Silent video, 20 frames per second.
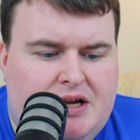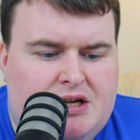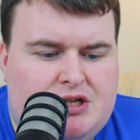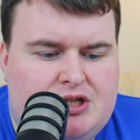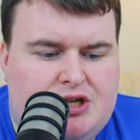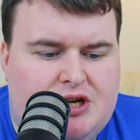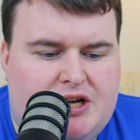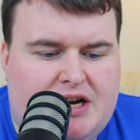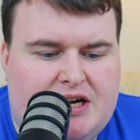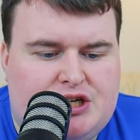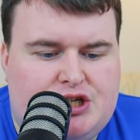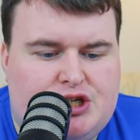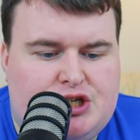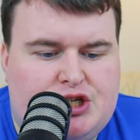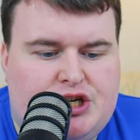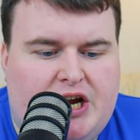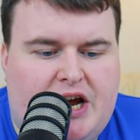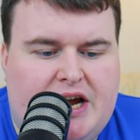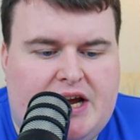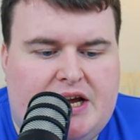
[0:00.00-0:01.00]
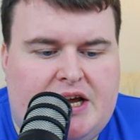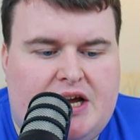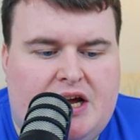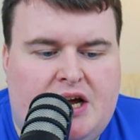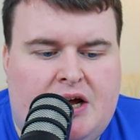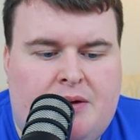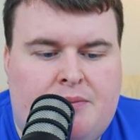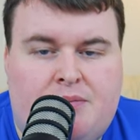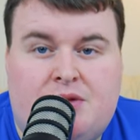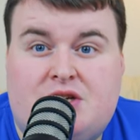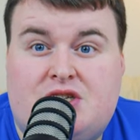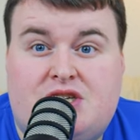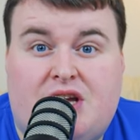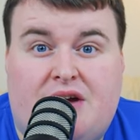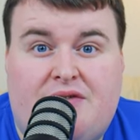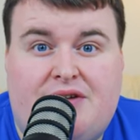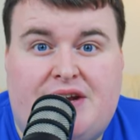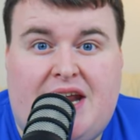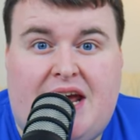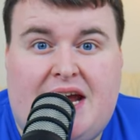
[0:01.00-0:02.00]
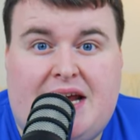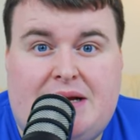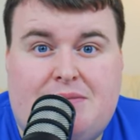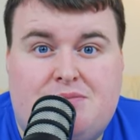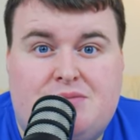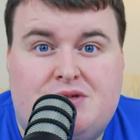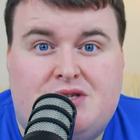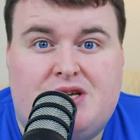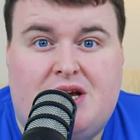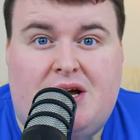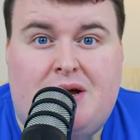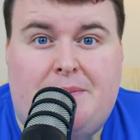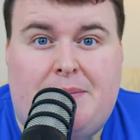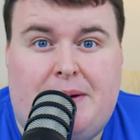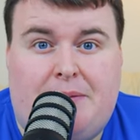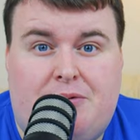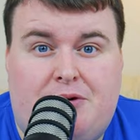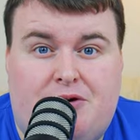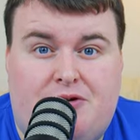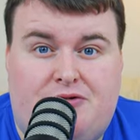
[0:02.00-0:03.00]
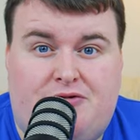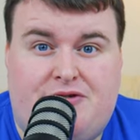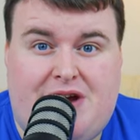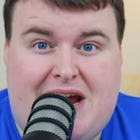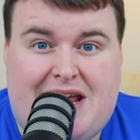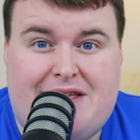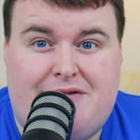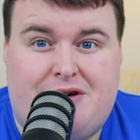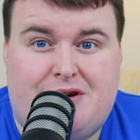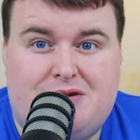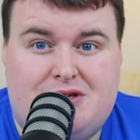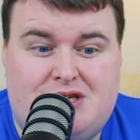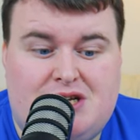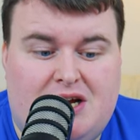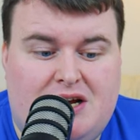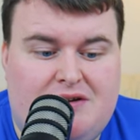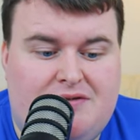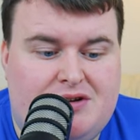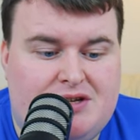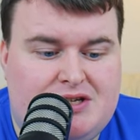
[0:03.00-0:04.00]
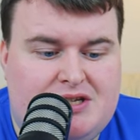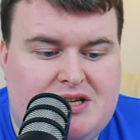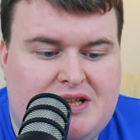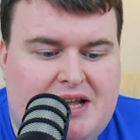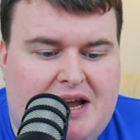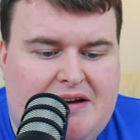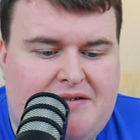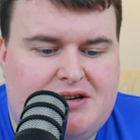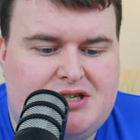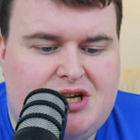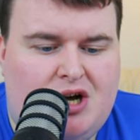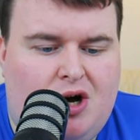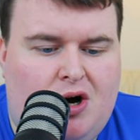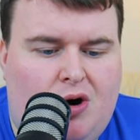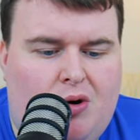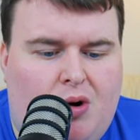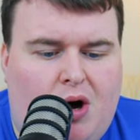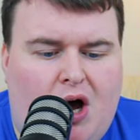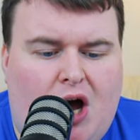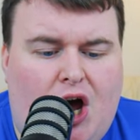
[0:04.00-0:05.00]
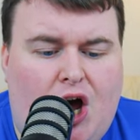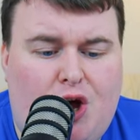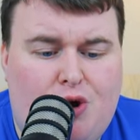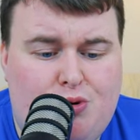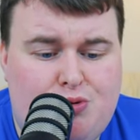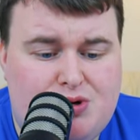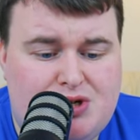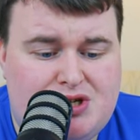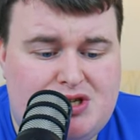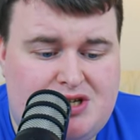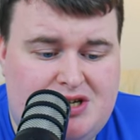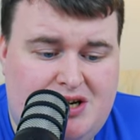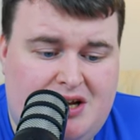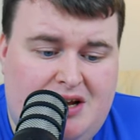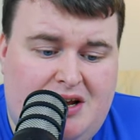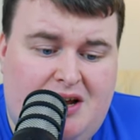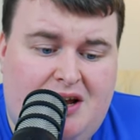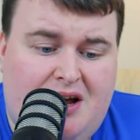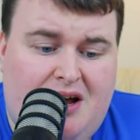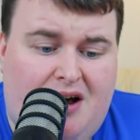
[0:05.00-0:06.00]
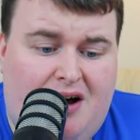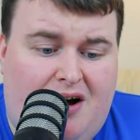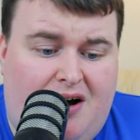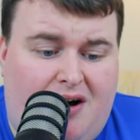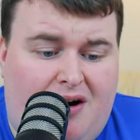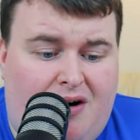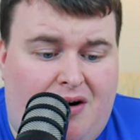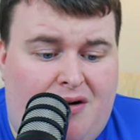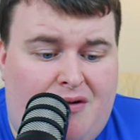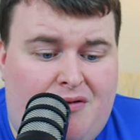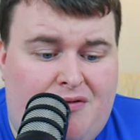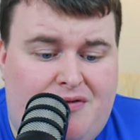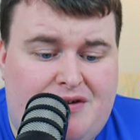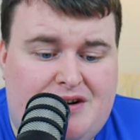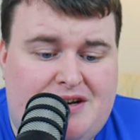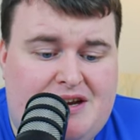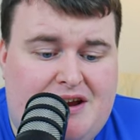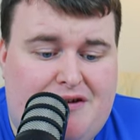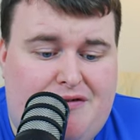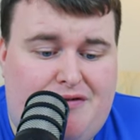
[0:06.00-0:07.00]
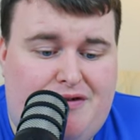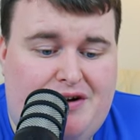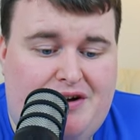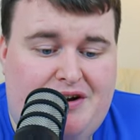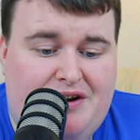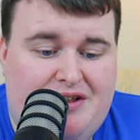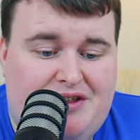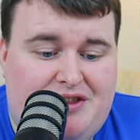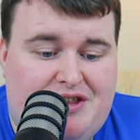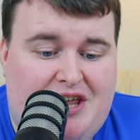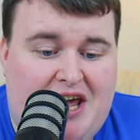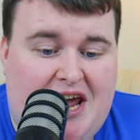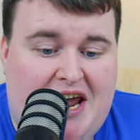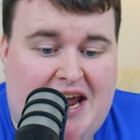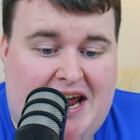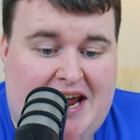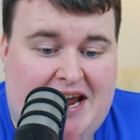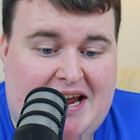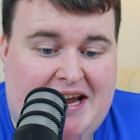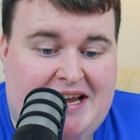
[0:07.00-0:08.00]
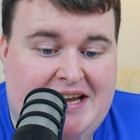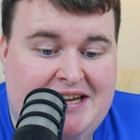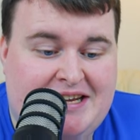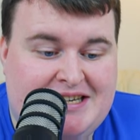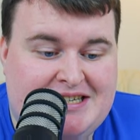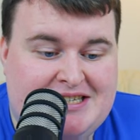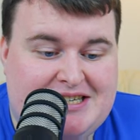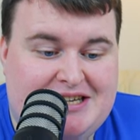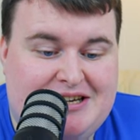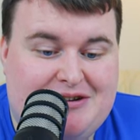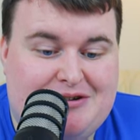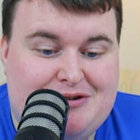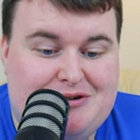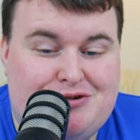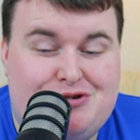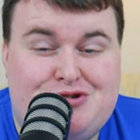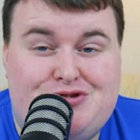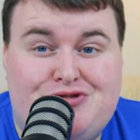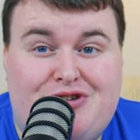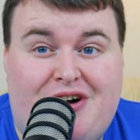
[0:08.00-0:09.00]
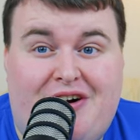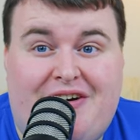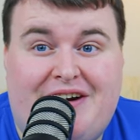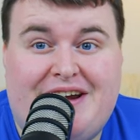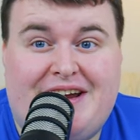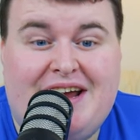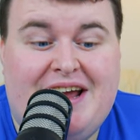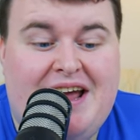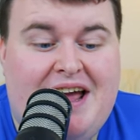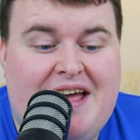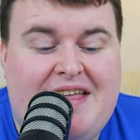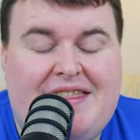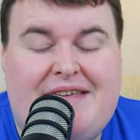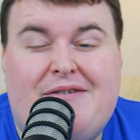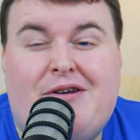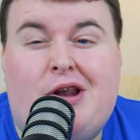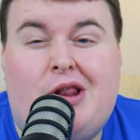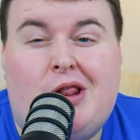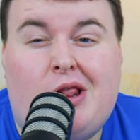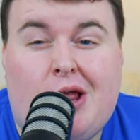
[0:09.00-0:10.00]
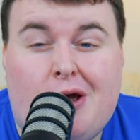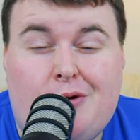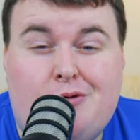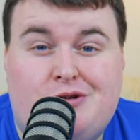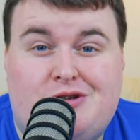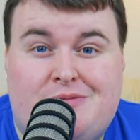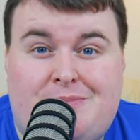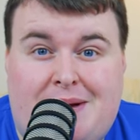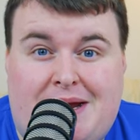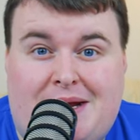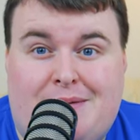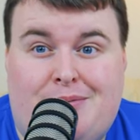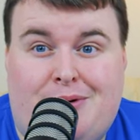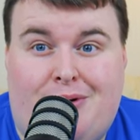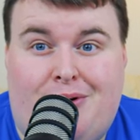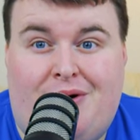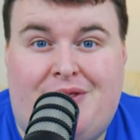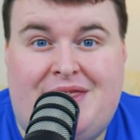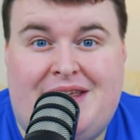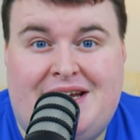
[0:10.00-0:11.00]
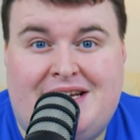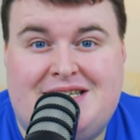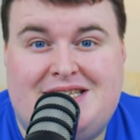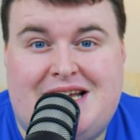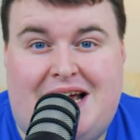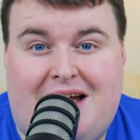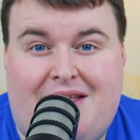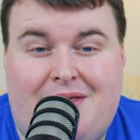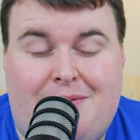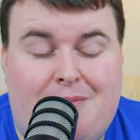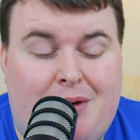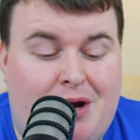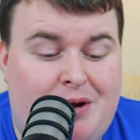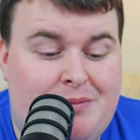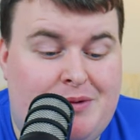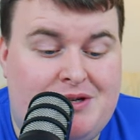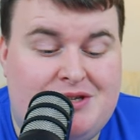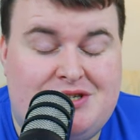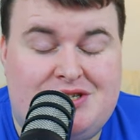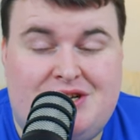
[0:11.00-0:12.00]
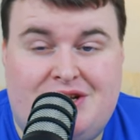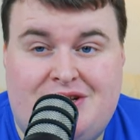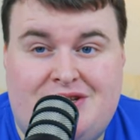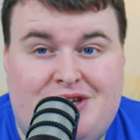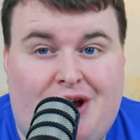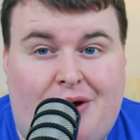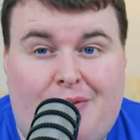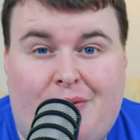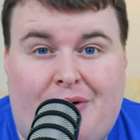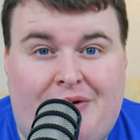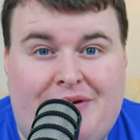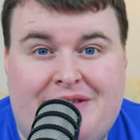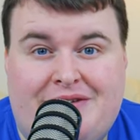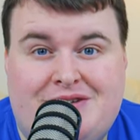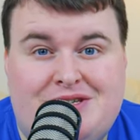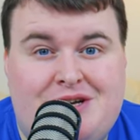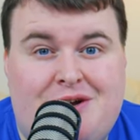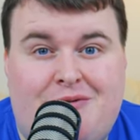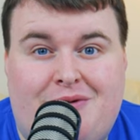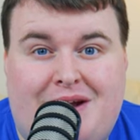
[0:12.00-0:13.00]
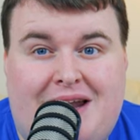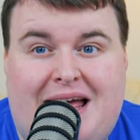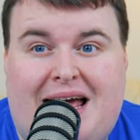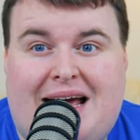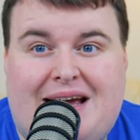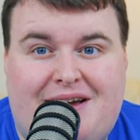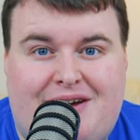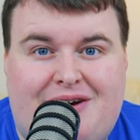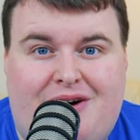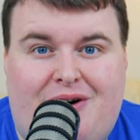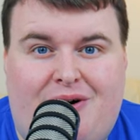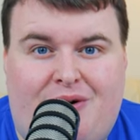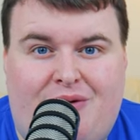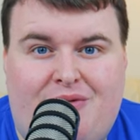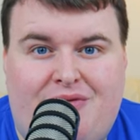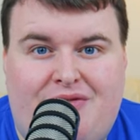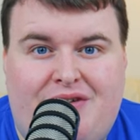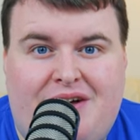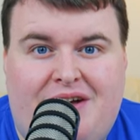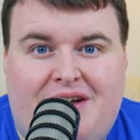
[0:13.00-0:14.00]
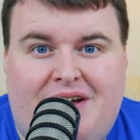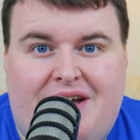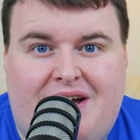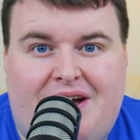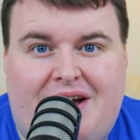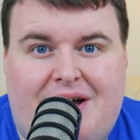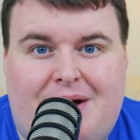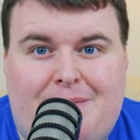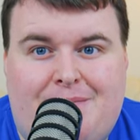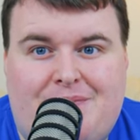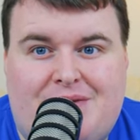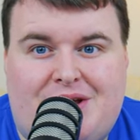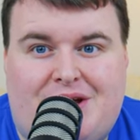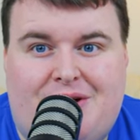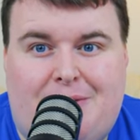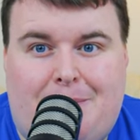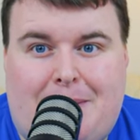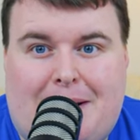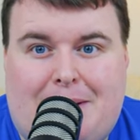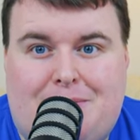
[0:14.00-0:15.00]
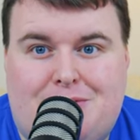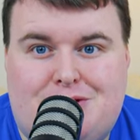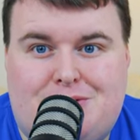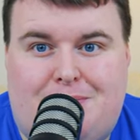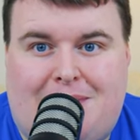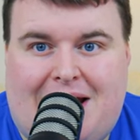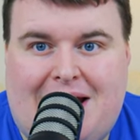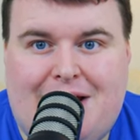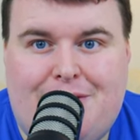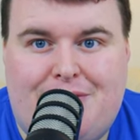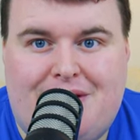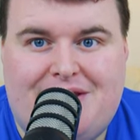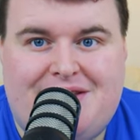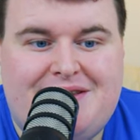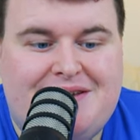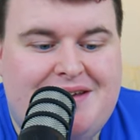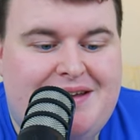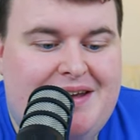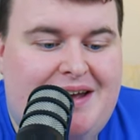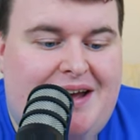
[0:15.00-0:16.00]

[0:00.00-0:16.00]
So you can actually check the server names. People can create their own servers. There is a whole host of different things that you can try. There are loads of people on this at the moment, so don't worry, there's no lack of kind of people to play with.